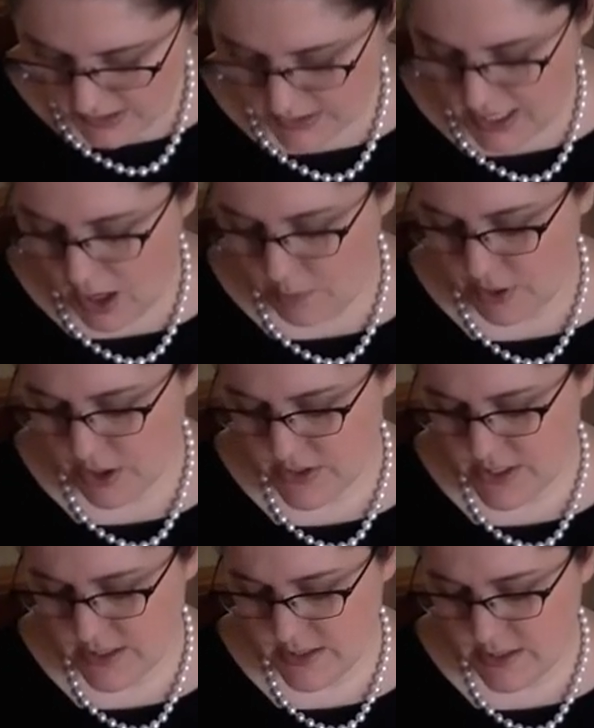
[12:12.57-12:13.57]
allow
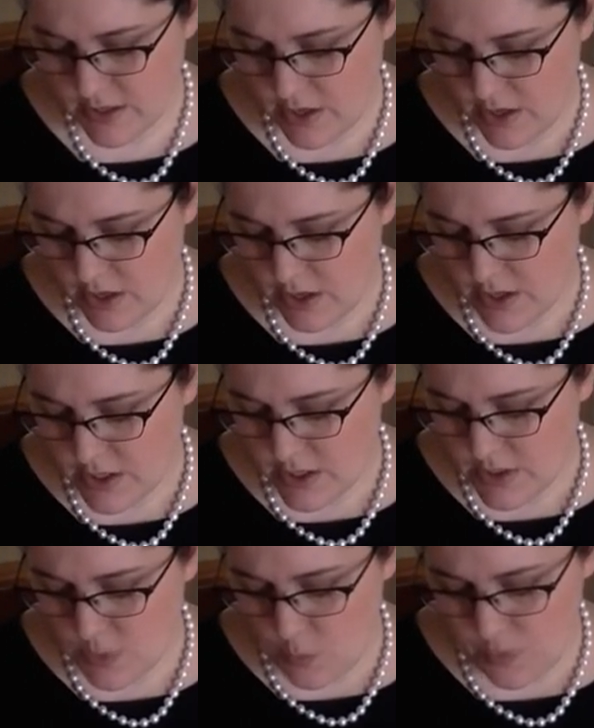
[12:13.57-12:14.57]
persons
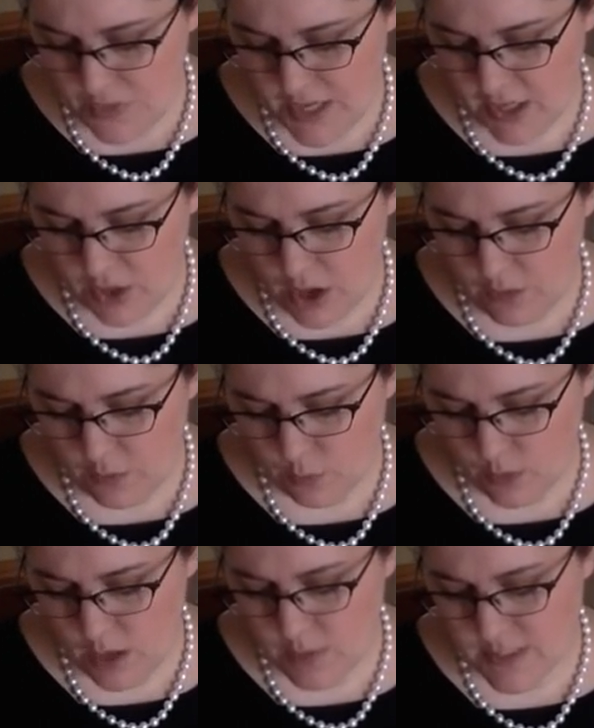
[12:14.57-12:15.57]
within a lawful
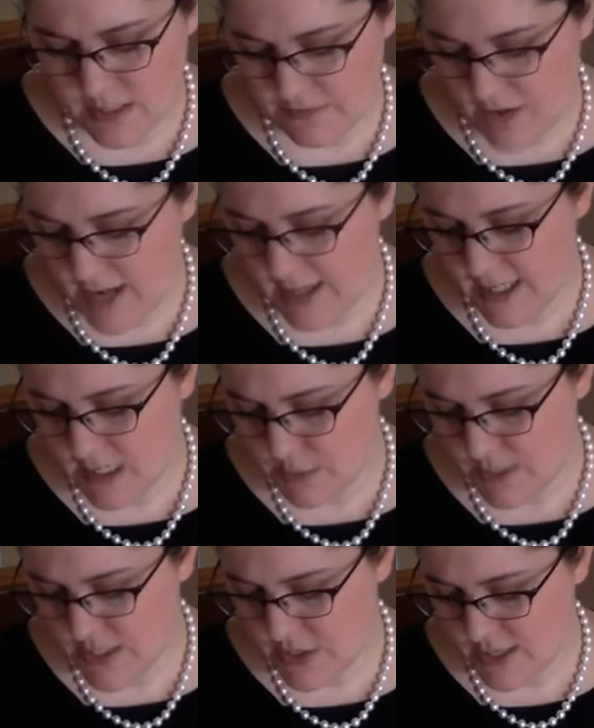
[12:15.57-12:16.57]
realm to define and
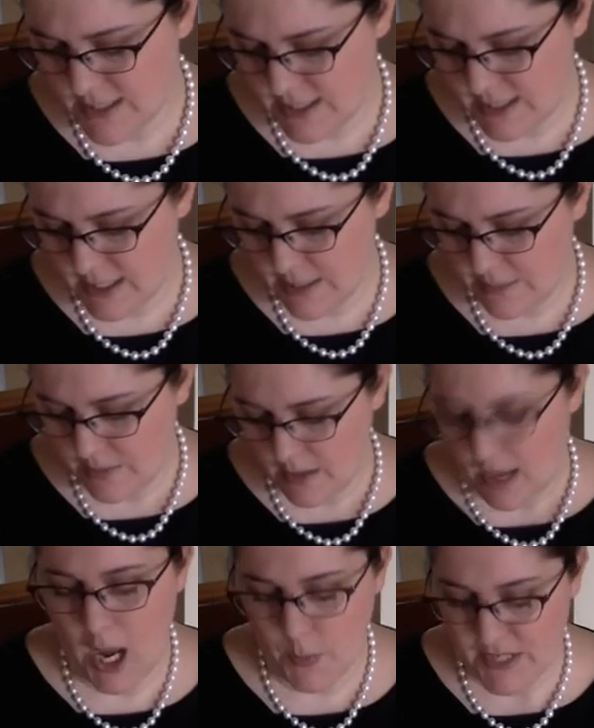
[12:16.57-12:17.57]
express their identity,
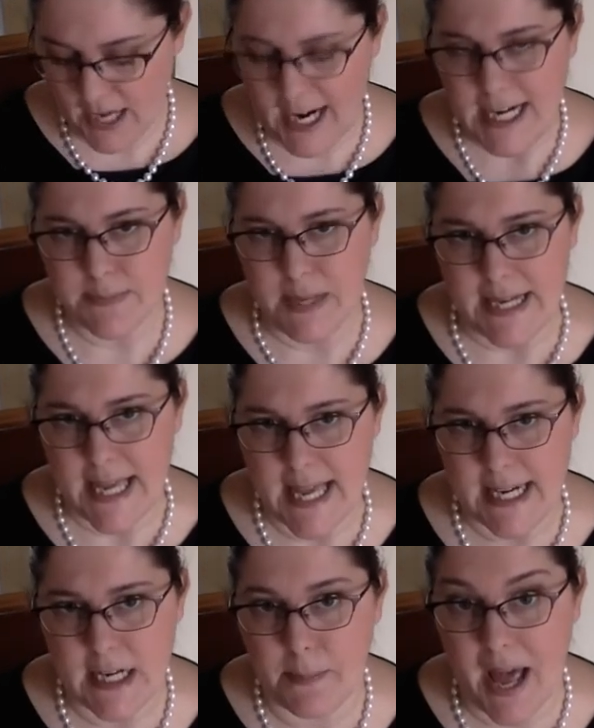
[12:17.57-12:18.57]
I would hide my head
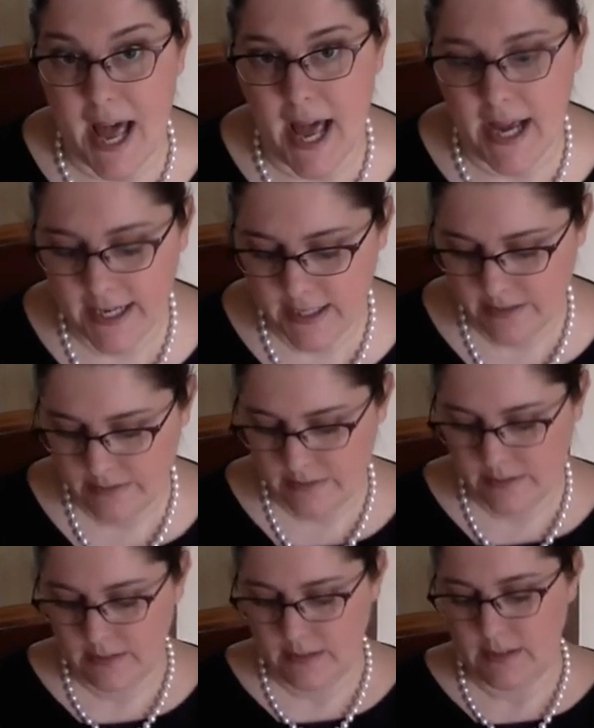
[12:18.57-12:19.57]
in a bag.
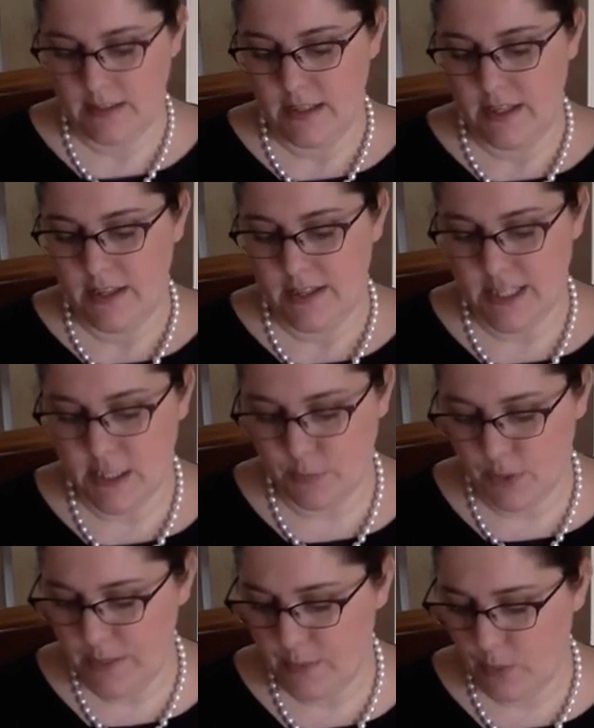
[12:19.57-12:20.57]
The
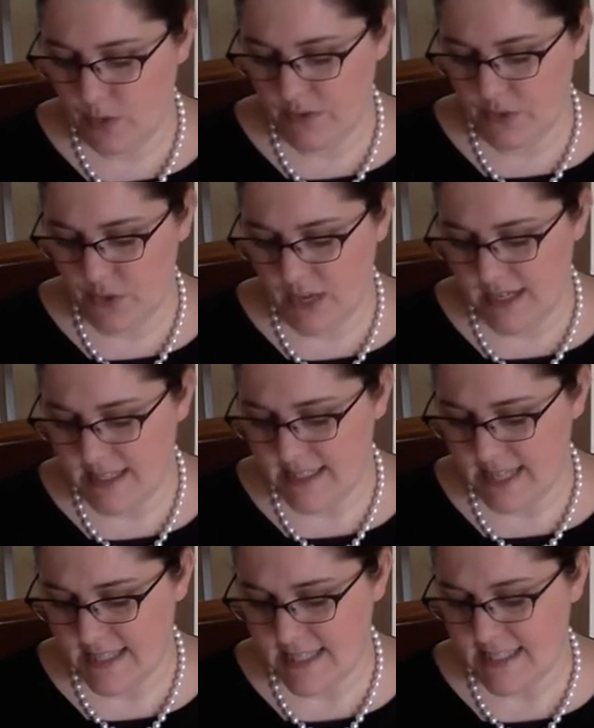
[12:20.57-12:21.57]
Supreme Court of the United
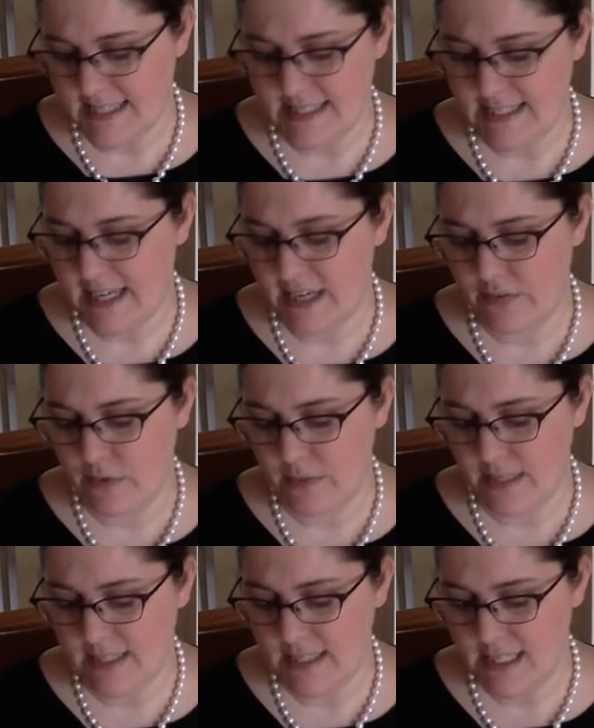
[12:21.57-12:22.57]
States has descended from
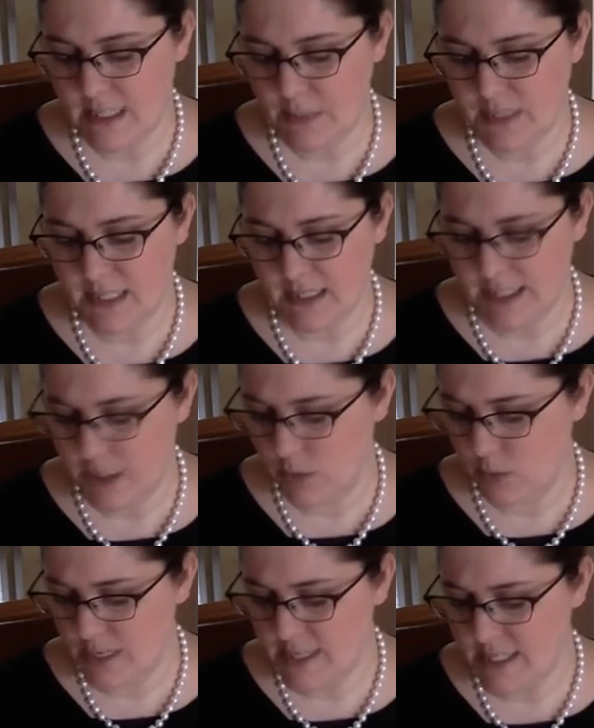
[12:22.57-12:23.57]
the disciplined legal
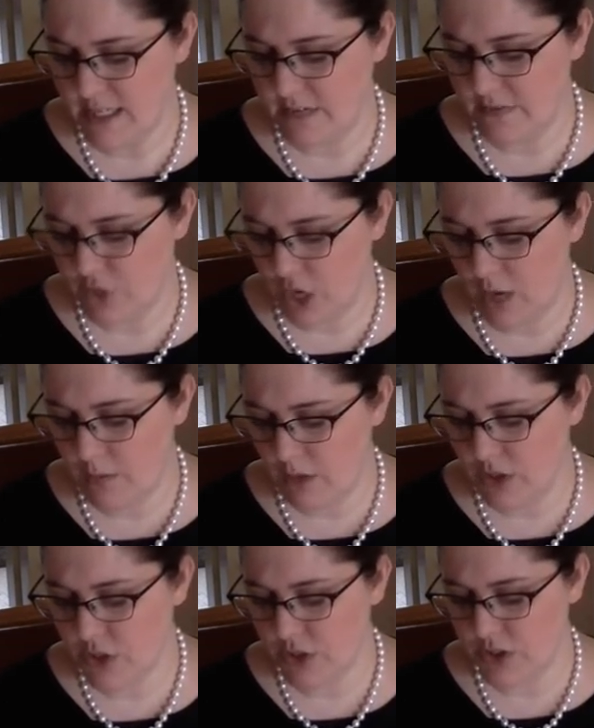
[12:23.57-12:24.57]
reasoning of John
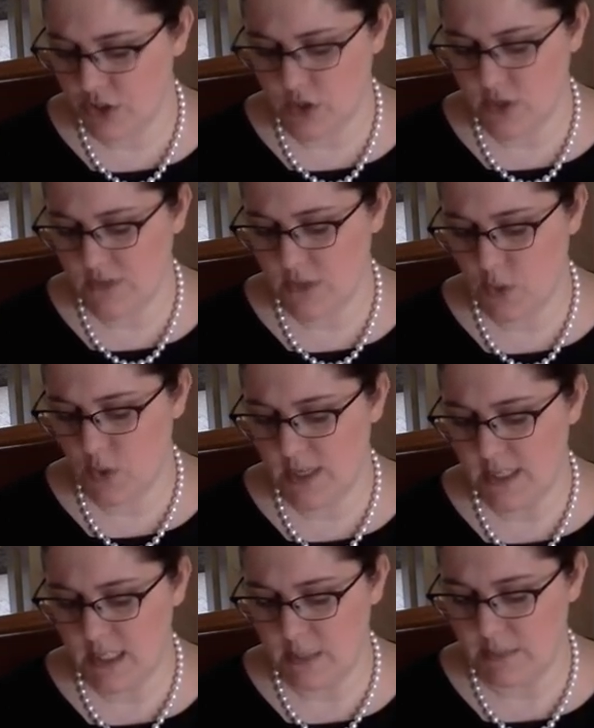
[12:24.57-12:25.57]
Marshall and Joseph Story to
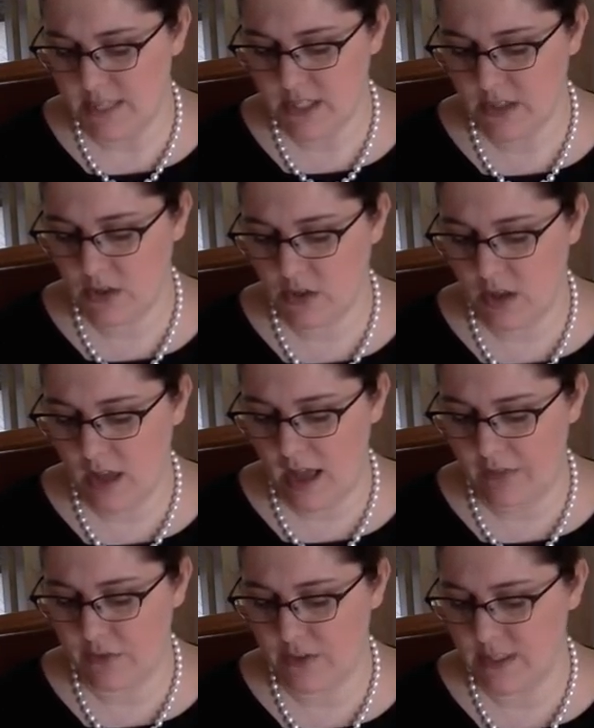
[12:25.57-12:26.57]
the mystical
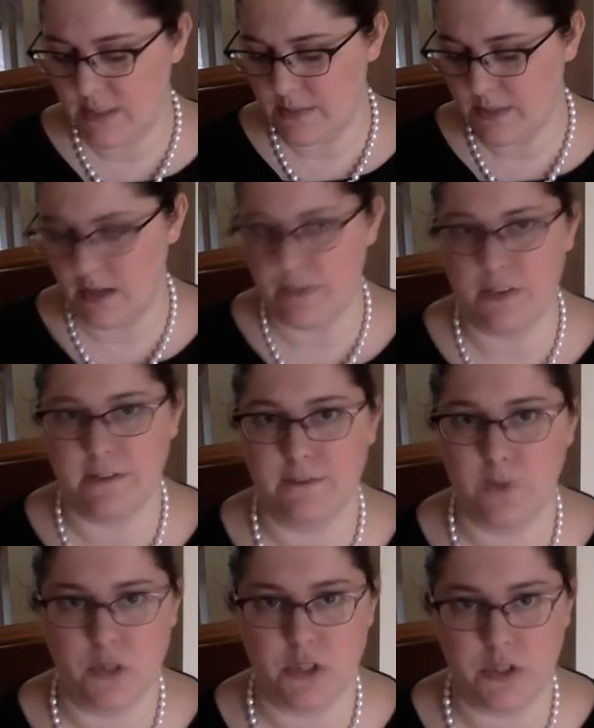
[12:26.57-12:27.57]
aphorisms of the
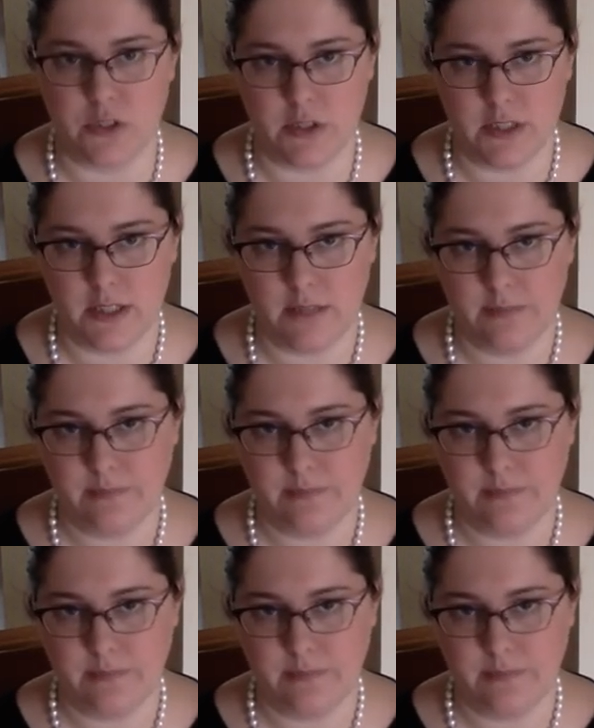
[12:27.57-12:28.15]
fortune cookie.